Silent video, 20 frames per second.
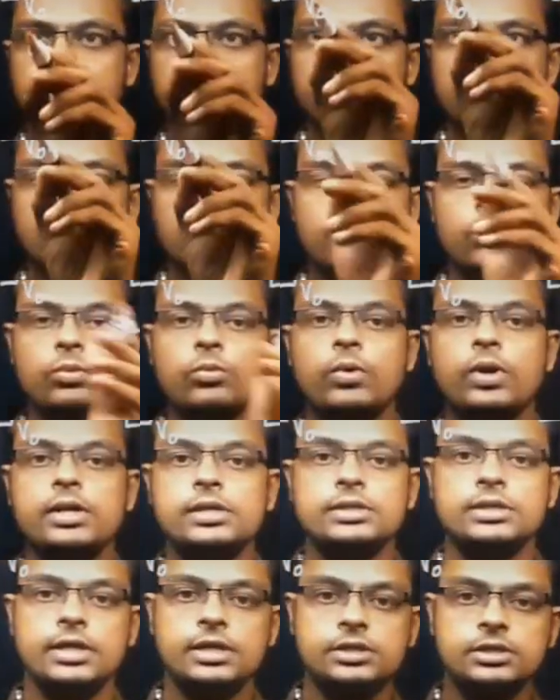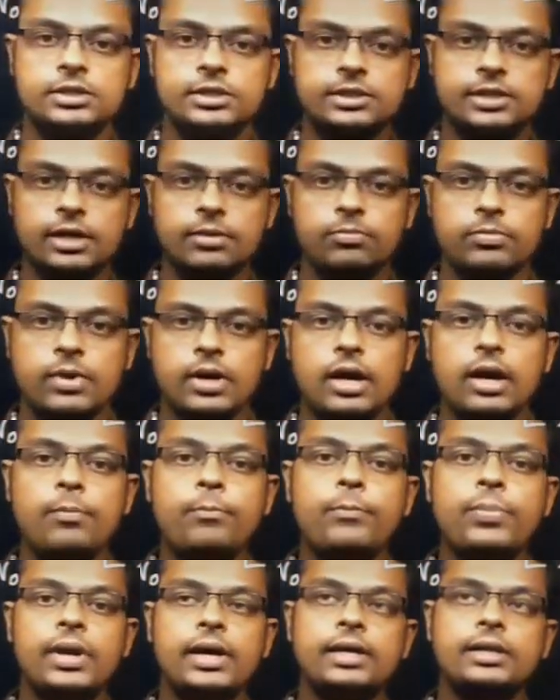Now what is the next step?
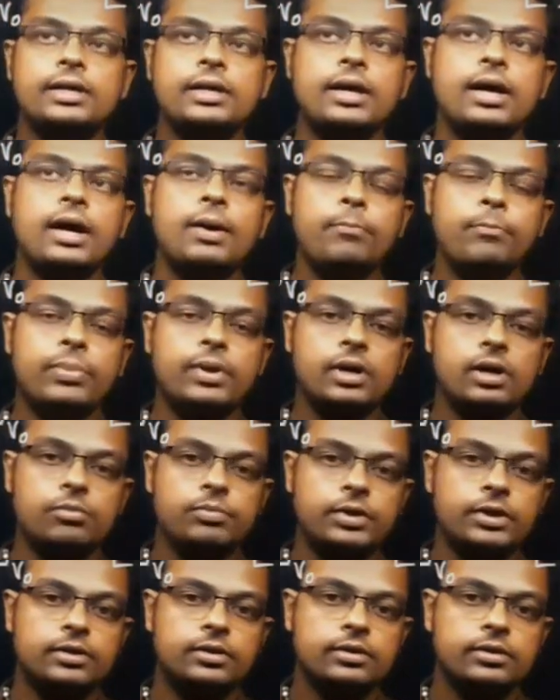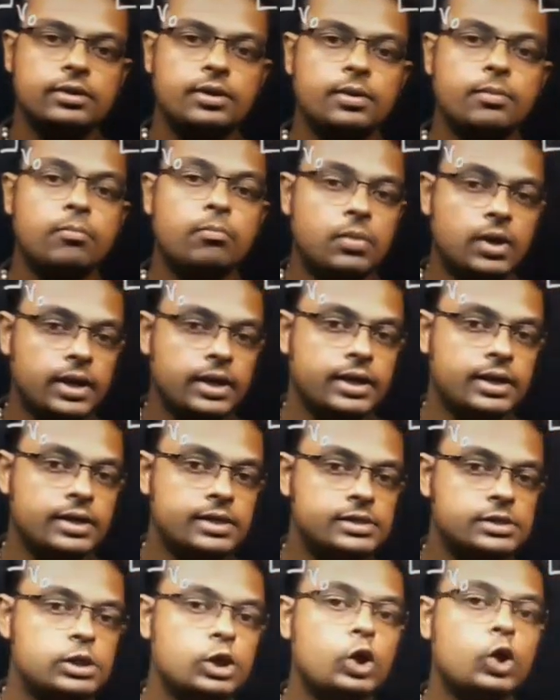Apply the upper limit
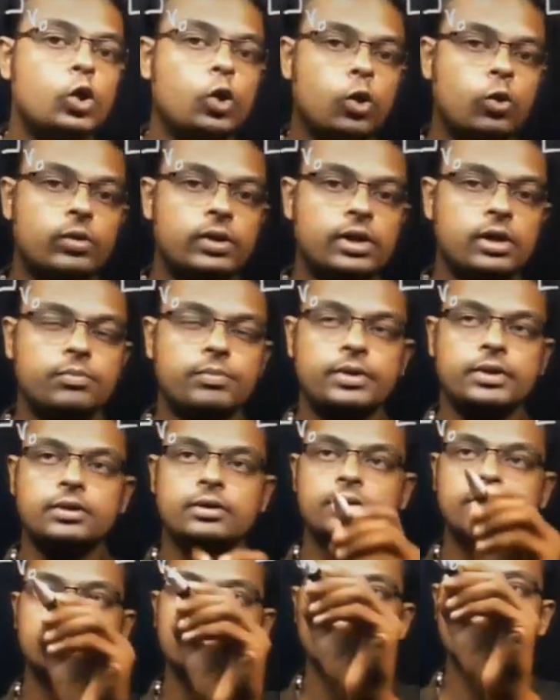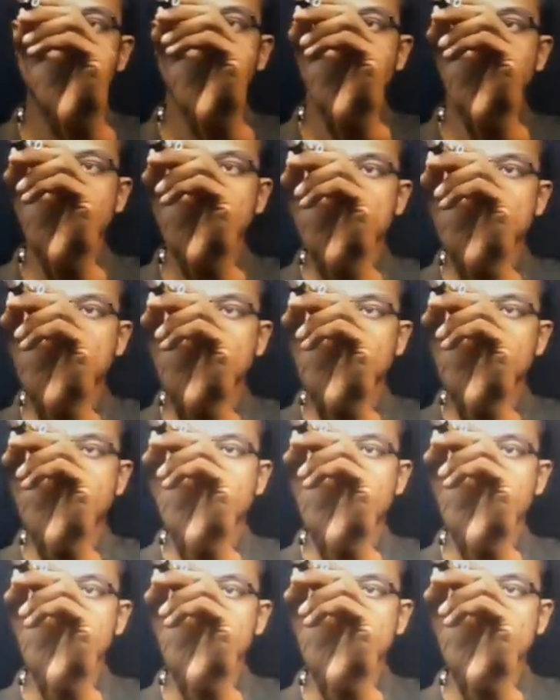minus lower limit. So
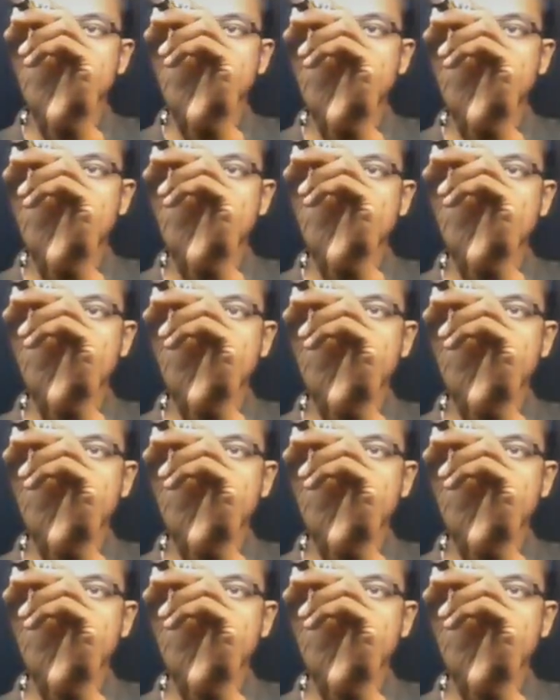for this variable